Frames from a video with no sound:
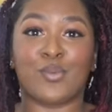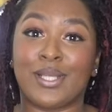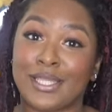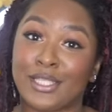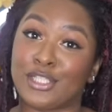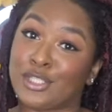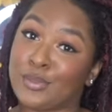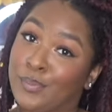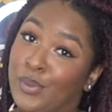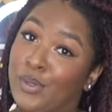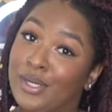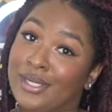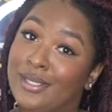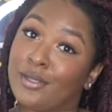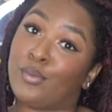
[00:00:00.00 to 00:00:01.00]
when they're
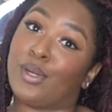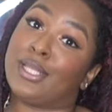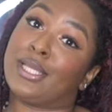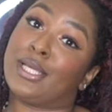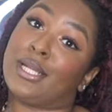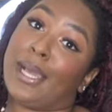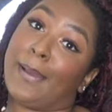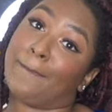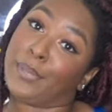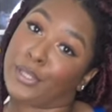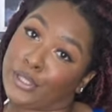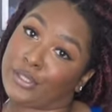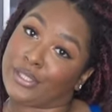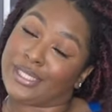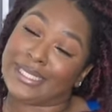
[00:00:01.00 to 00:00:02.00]
supported, when they're like
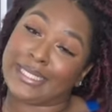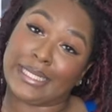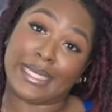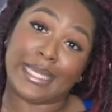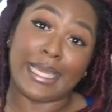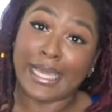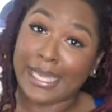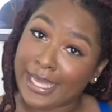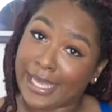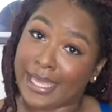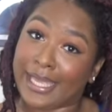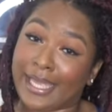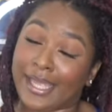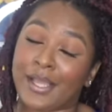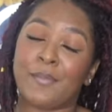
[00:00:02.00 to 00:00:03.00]
perky, like,
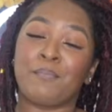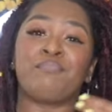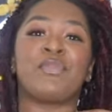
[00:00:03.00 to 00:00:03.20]
hey,